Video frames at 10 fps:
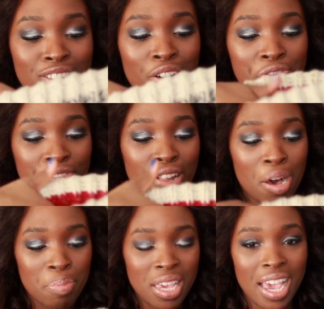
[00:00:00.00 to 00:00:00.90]
so
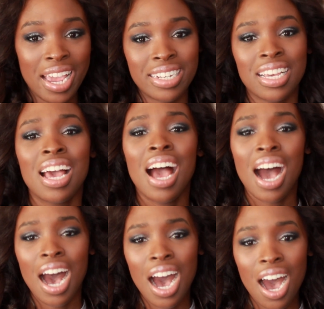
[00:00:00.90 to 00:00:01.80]
floppy, and
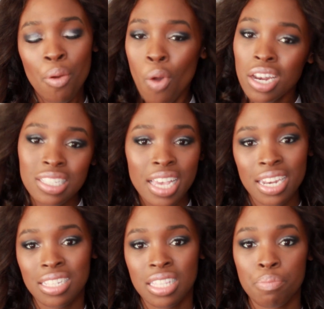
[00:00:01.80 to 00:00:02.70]
I wanted to
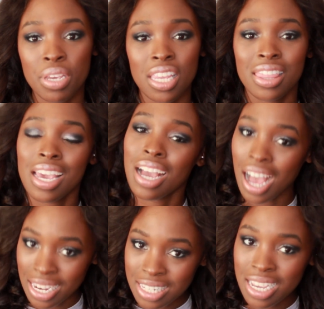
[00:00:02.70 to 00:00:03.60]
get into the beanie
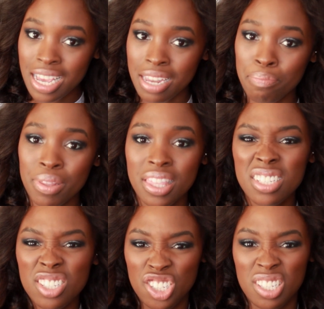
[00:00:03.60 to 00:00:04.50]
thing. I did. But
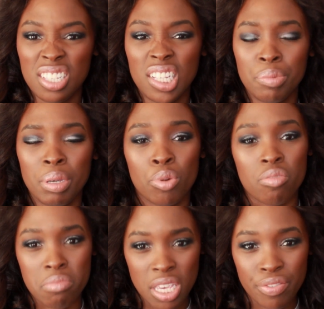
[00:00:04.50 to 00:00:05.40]
this is just a little bit
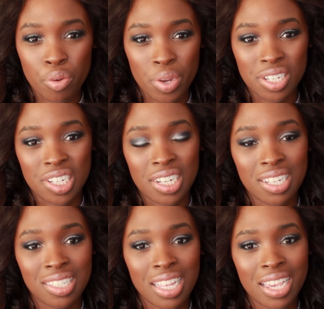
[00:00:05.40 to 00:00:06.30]
more me for winter.
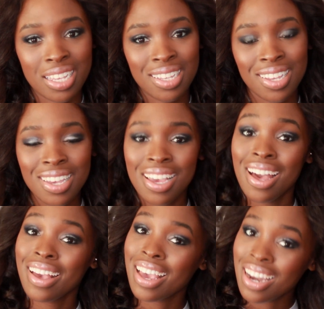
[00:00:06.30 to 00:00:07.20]
Because, like,
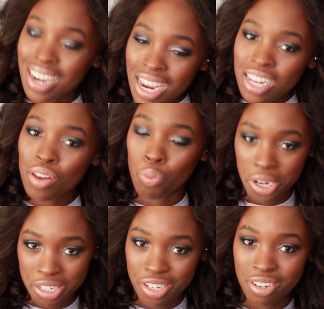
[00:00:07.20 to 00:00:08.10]
Canadian
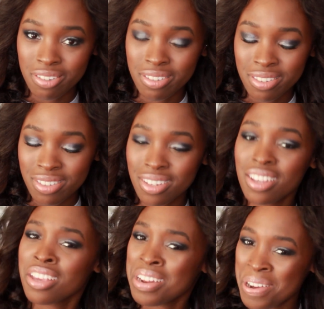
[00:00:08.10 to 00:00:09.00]
winters,
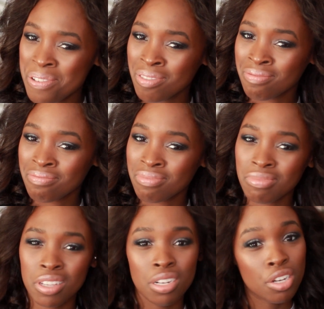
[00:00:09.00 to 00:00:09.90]
you know?
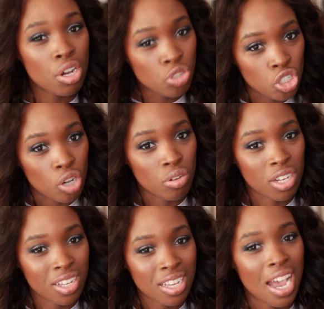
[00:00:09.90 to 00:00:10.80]
No
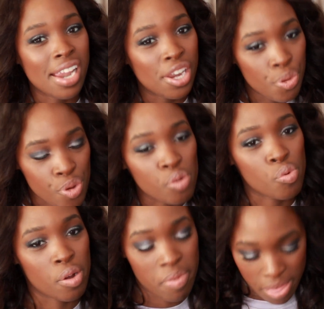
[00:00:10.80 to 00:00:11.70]
joke. I need real
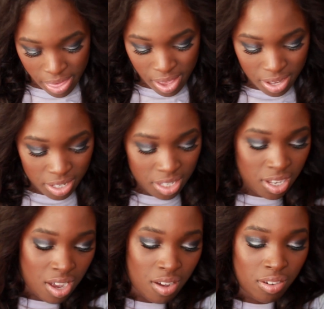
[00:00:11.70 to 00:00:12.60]
warmth.
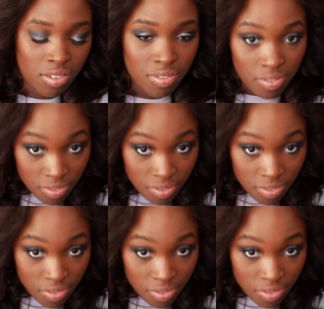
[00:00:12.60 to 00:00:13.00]
So,